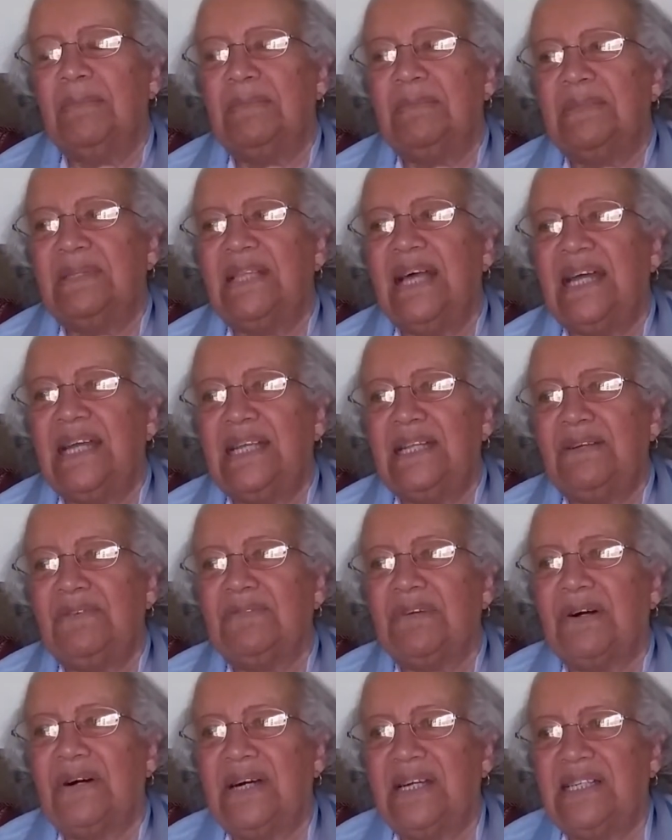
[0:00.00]
Later
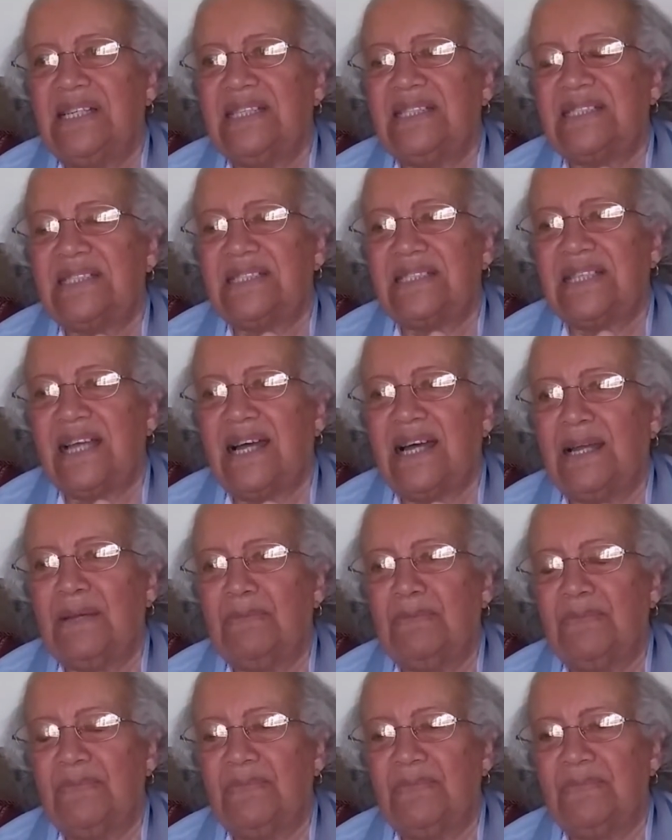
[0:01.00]
on, as
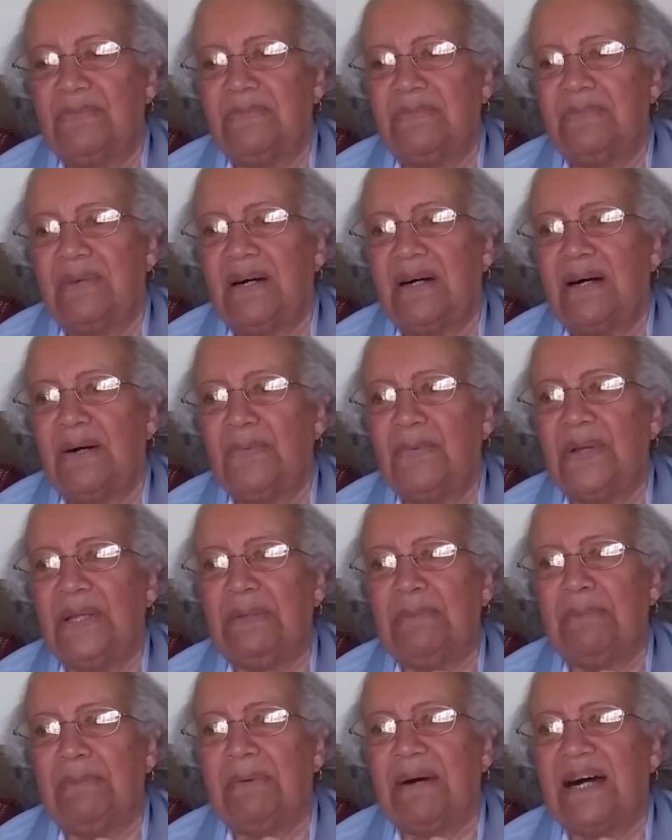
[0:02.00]
time
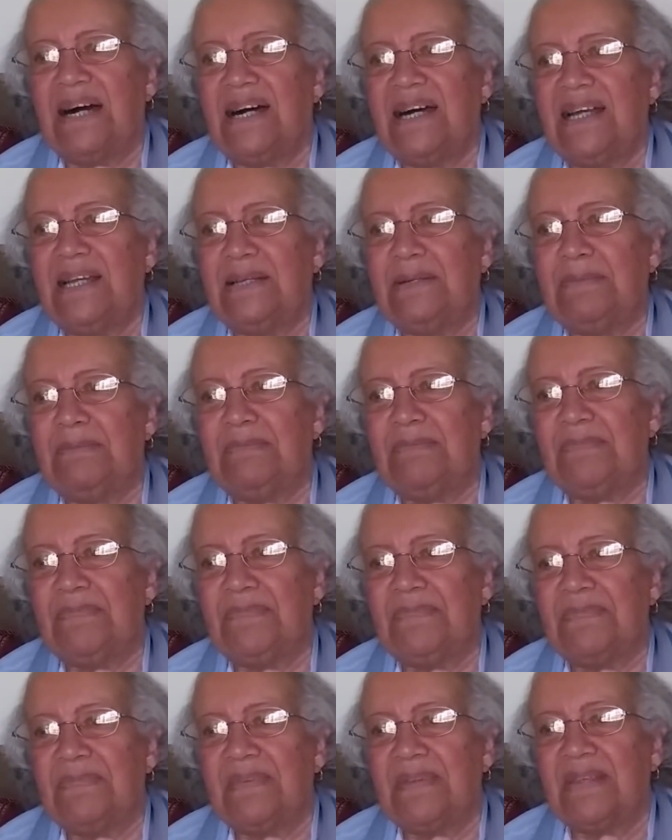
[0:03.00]
went by,
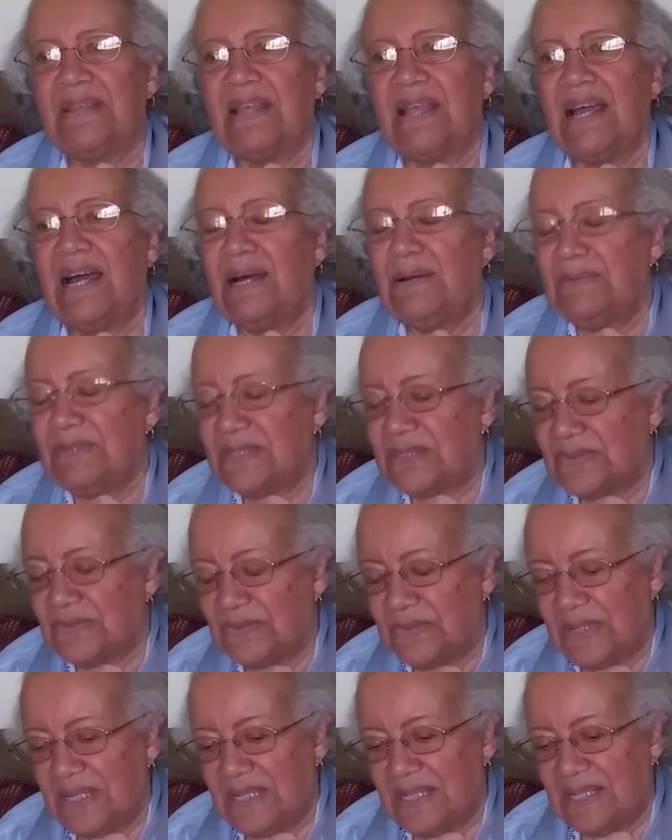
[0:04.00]
I was
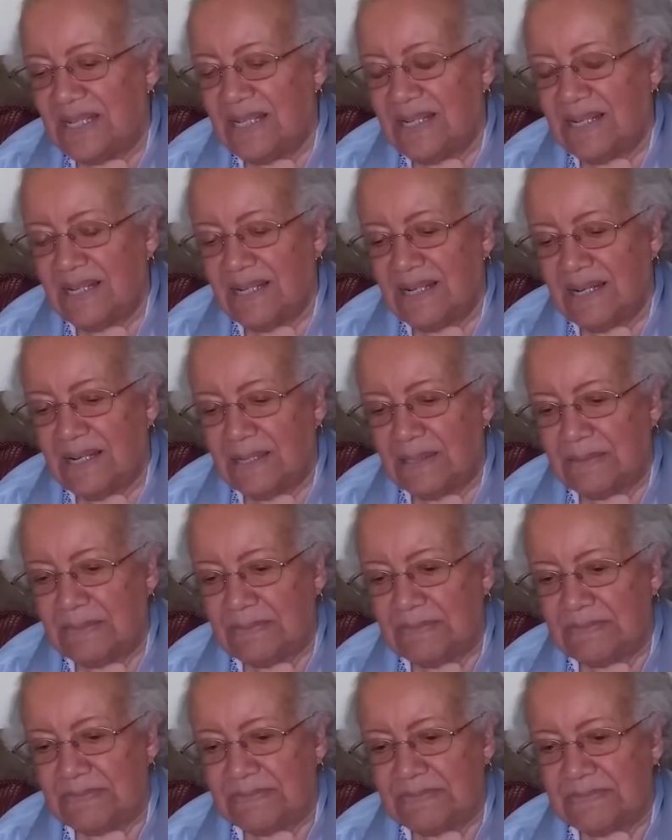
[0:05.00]
reading
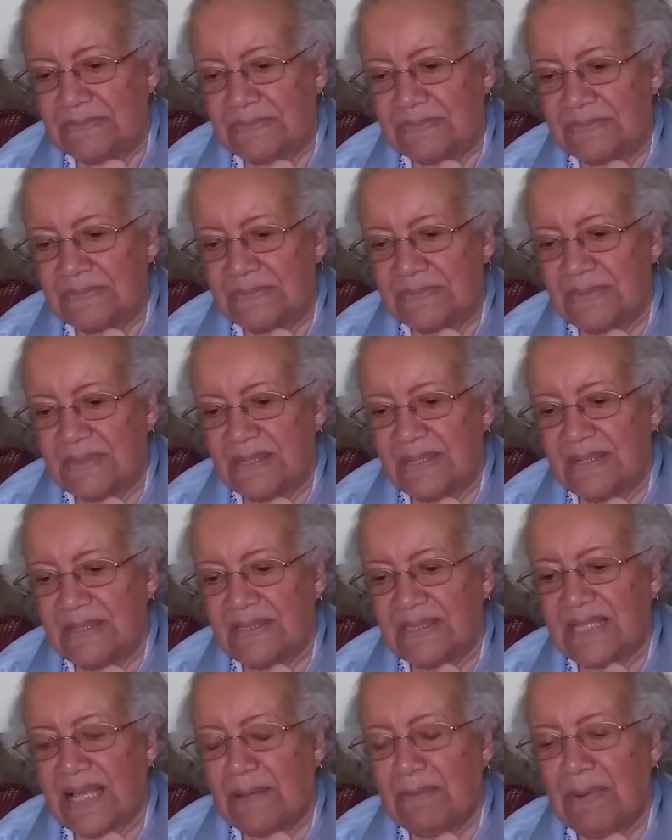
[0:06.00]

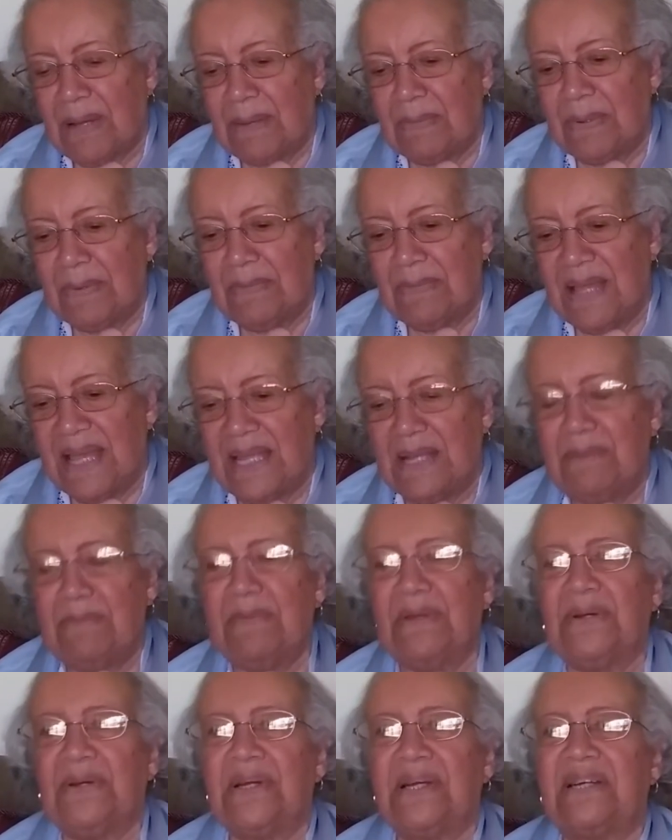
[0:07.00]
Sai Baba Man of
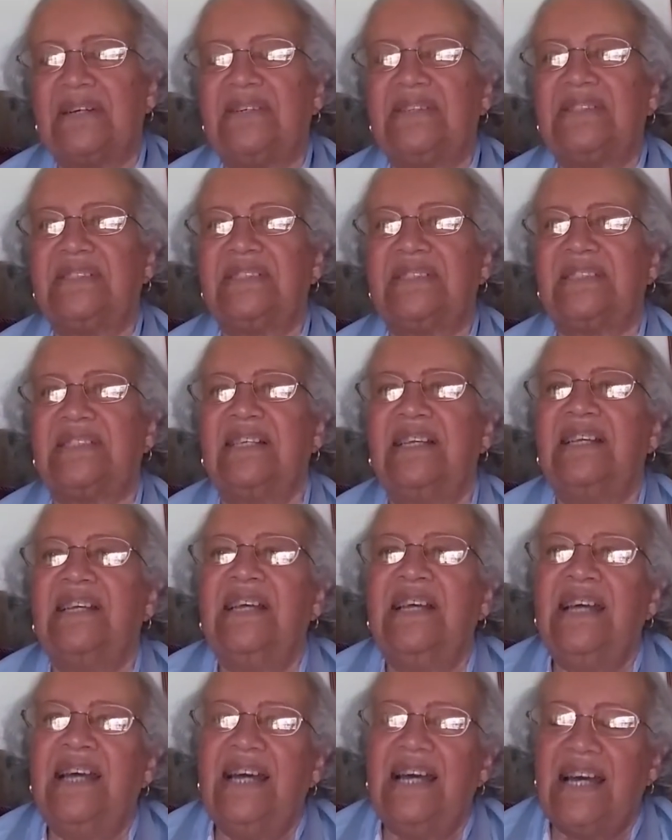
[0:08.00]
Miracles.
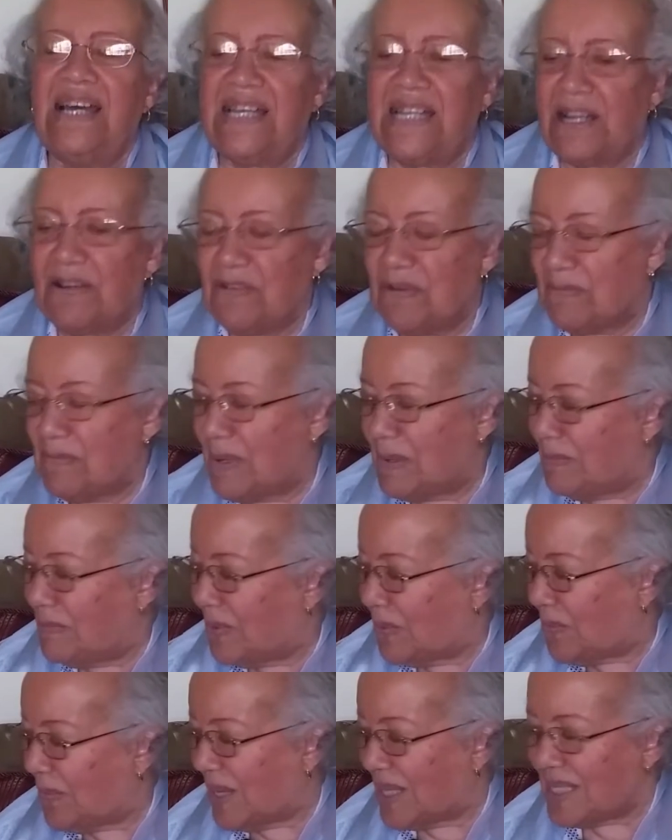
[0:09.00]
And I remember
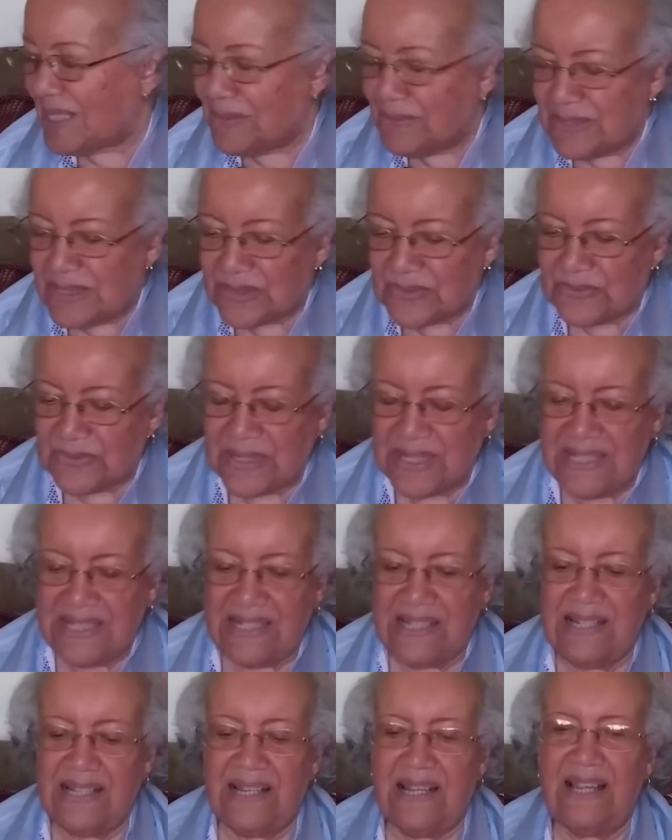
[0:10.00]
while I was
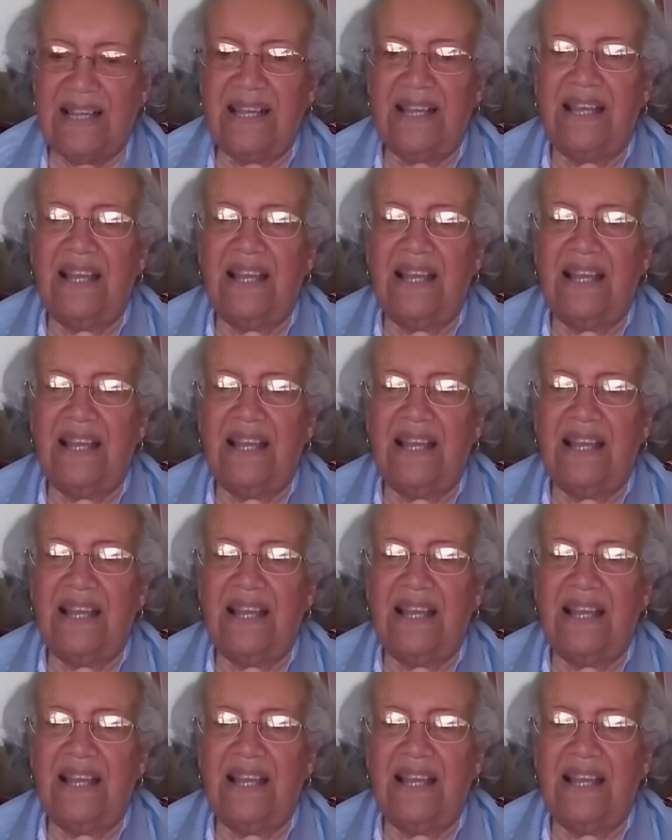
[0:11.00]
reading,